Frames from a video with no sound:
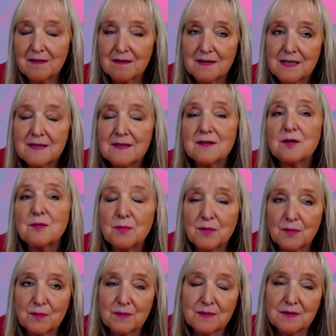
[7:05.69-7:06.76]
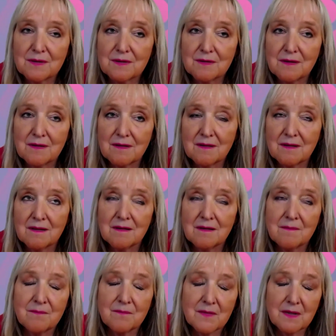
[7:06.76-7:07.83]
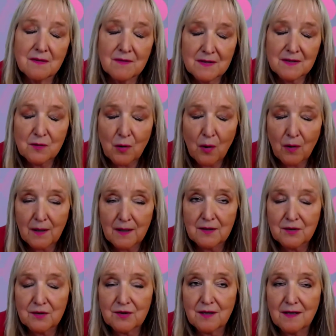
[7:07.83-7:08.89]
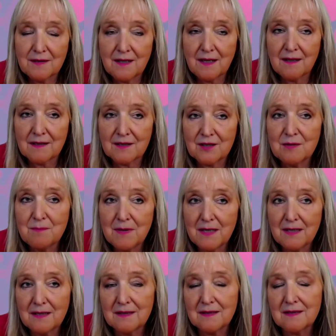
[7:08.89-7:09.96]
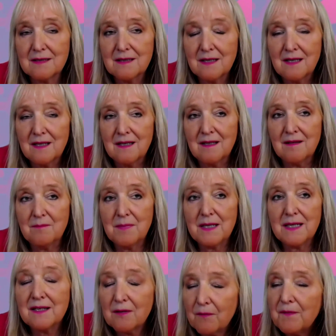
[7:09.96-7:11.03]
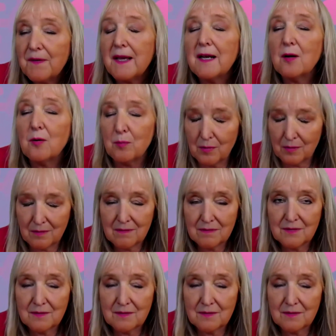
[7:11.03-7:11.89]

distribute this knowledge and actually make it available